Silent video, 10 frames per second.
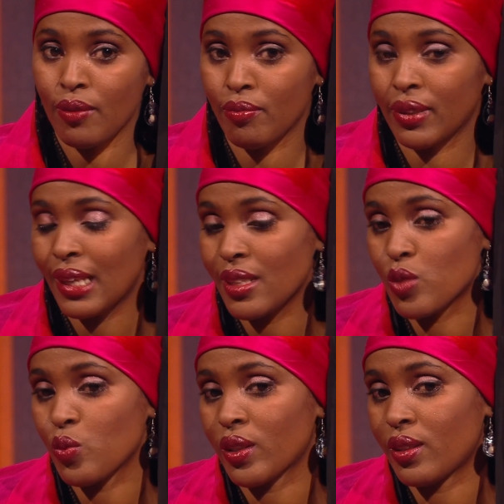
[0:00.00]
That is
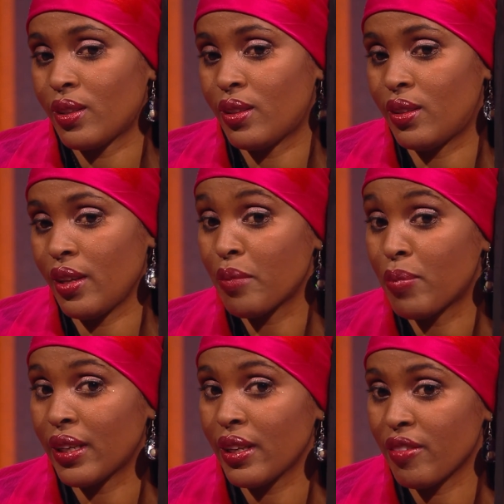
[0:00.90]
what they
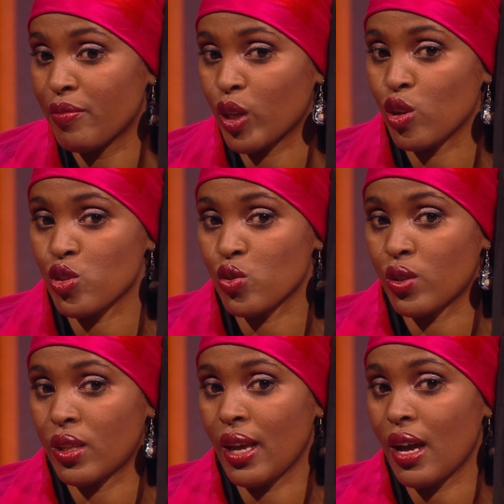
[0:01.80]
believe, because
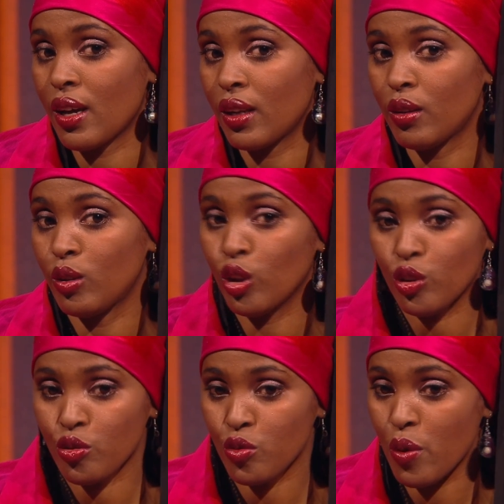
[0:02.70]
there are a lot
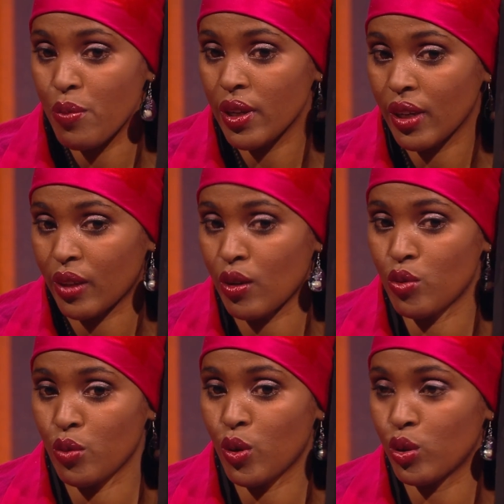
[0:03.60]
of women
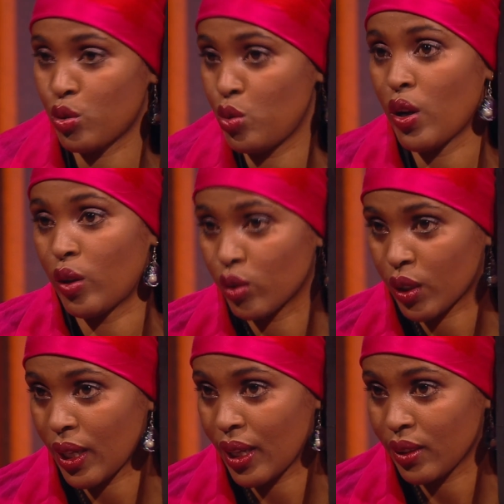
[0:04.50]
around the world who are not
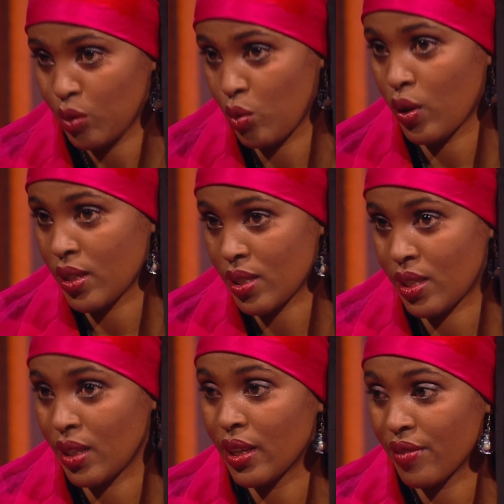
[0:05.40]
cut, who are
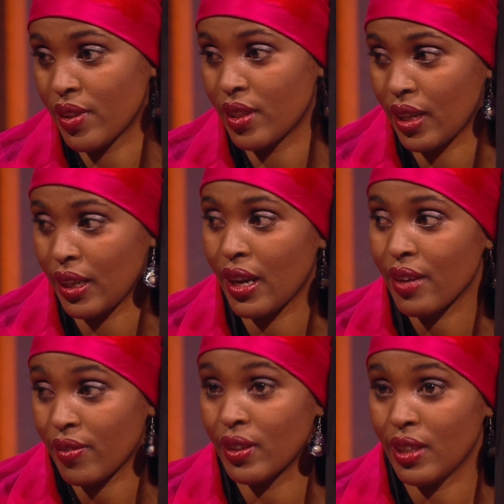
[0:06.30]
still living their
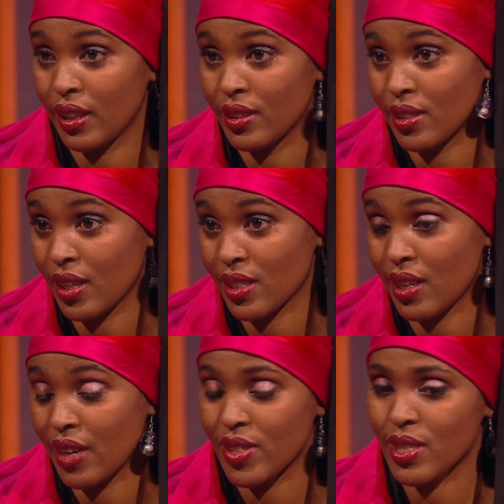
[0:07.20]
life and their sex
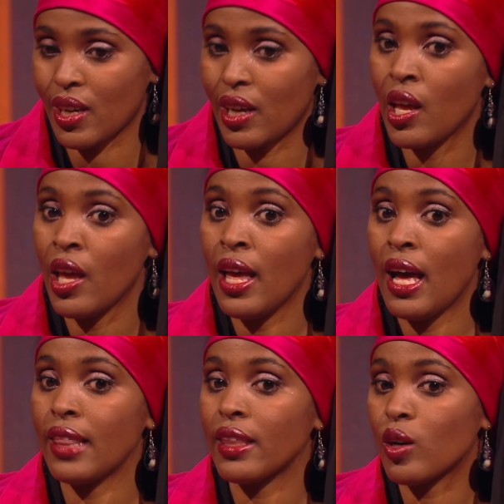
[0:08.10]
lifestyle.
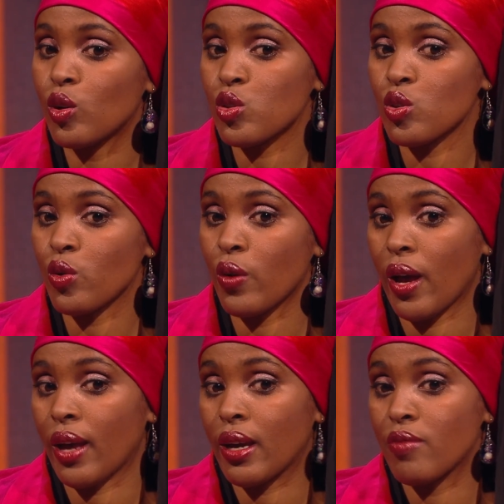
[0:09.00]
And then also,
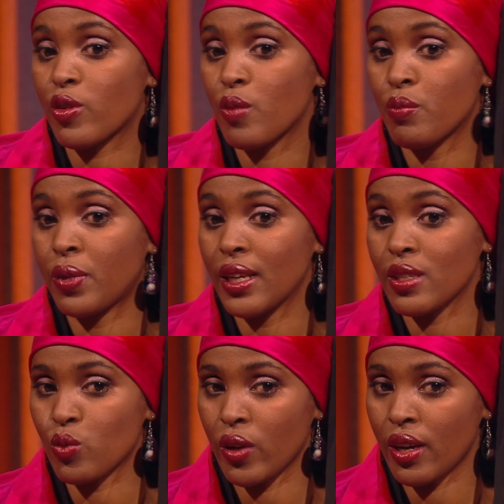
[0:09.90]
I come from a
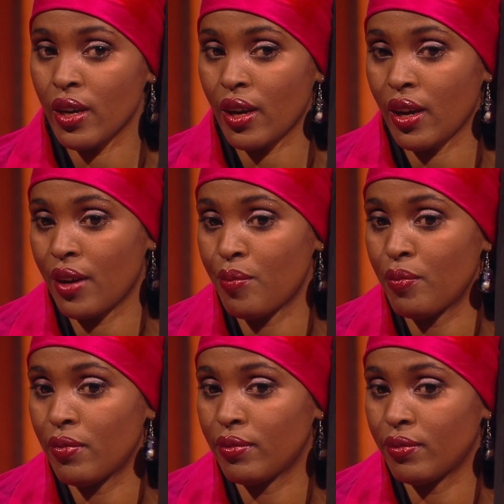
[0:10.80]
place where